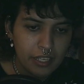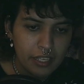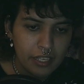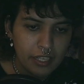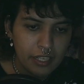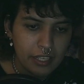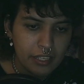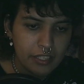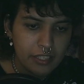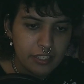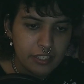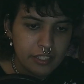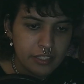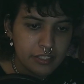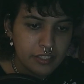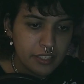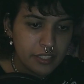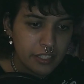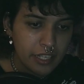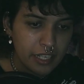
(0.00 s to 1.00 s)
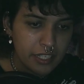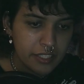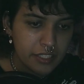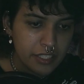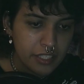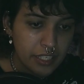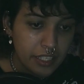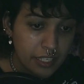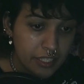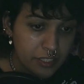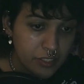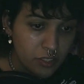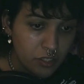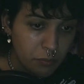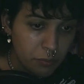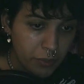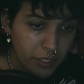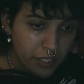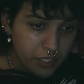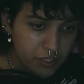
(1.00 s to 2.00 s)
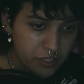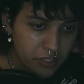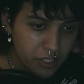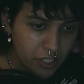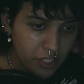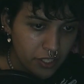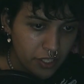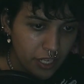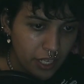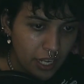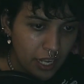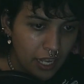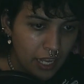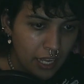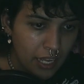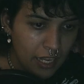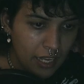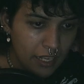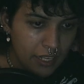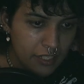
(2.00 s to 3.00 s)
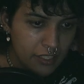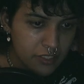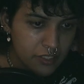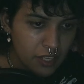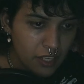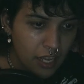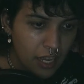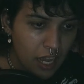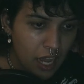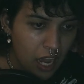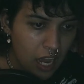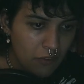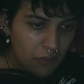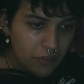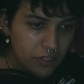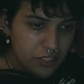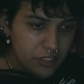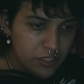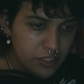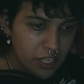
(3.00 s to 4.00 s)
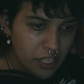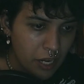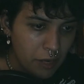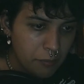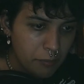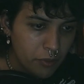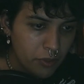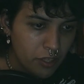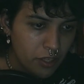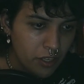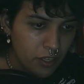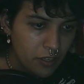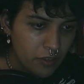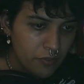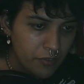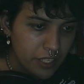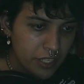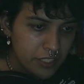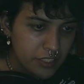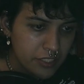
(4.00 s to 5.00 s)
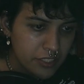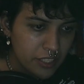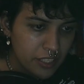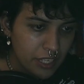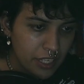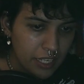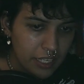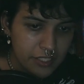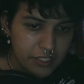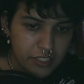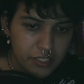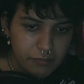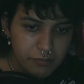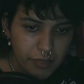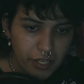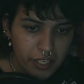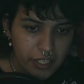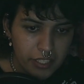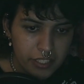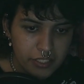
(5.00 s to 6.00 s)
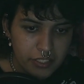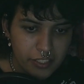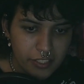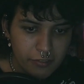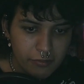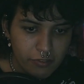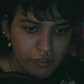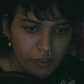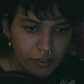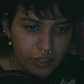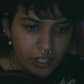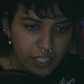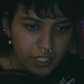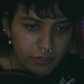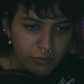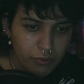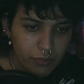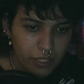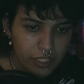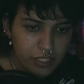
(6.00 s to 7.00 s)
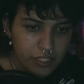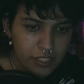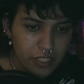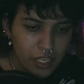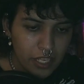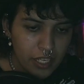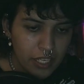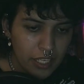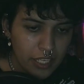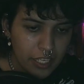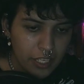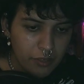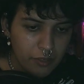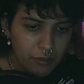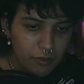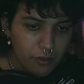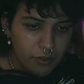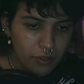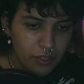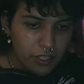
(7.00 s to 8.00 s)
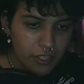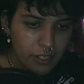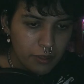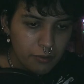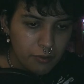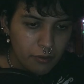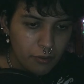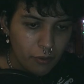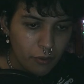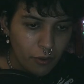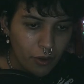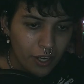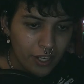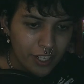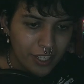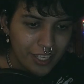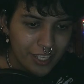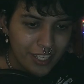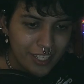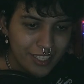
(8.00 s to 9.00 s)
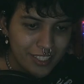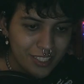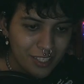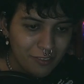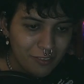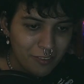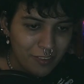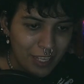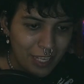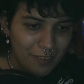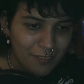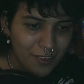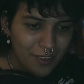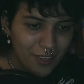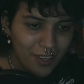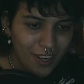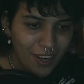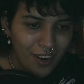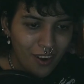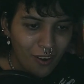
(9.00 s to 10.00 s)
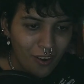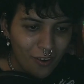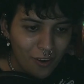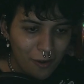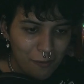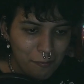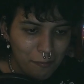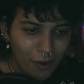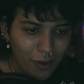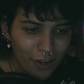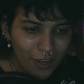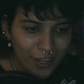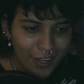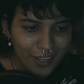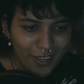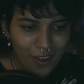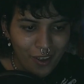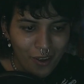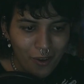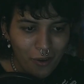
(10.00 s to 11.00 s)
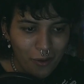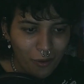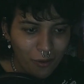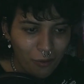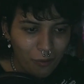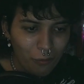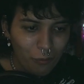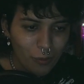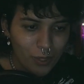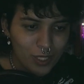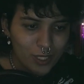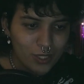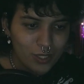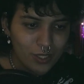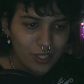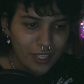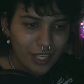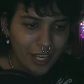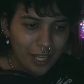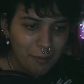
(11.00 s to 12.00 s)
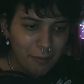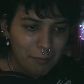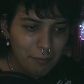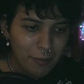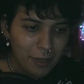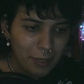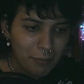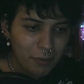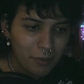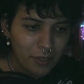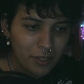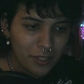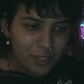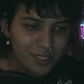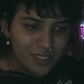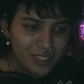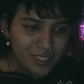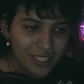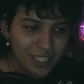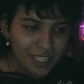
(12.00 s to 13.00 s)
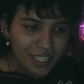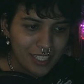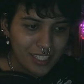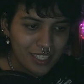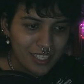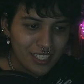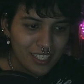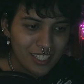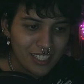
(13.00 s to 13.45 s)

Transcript: in this connection is to be considered as average sample of its class. Commodities, therefore, in which equal quantities of labor are embodied or which can be produced in